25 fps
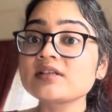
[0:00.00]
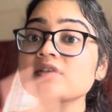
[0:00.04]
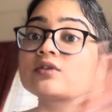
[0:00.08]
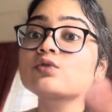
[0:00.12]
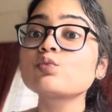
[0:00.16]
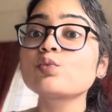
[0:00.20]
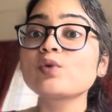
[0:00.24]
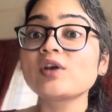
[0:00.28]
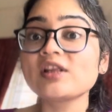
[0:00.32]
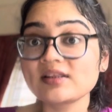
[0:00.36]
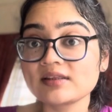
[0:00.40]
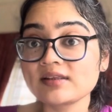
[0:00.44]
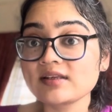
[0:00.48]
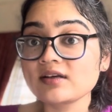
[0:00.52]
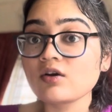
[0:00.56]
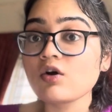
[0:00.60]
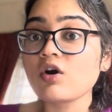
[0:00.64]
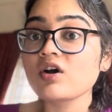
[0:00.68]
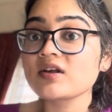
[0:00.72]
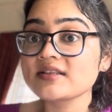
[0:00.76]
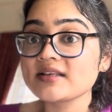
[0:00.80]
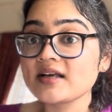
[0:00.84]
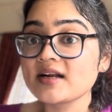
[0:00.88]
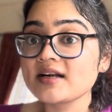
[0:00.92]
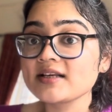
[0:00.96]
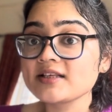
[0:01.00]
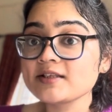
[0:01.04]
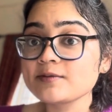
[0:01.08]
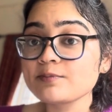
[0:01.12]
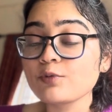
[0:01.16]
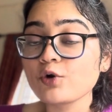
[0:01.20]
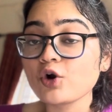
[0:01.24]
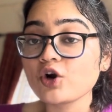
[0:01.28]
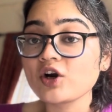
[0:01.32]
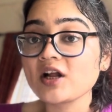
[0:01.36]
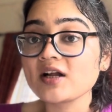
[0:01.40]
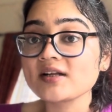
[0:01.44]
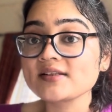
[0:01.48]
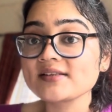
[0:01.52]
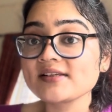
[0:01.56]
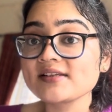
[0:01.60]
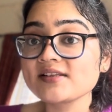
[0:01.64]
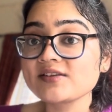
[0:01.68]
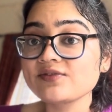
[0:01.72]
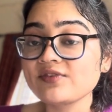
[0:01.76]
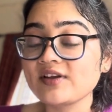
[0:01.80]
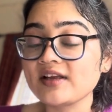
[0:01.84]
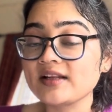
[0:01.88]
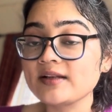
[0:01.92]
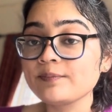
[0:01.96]
it with the COSRX products
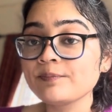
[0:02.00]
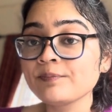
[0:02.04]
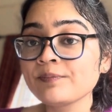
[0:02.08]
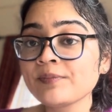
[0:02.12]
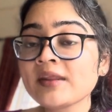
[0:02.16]
as well.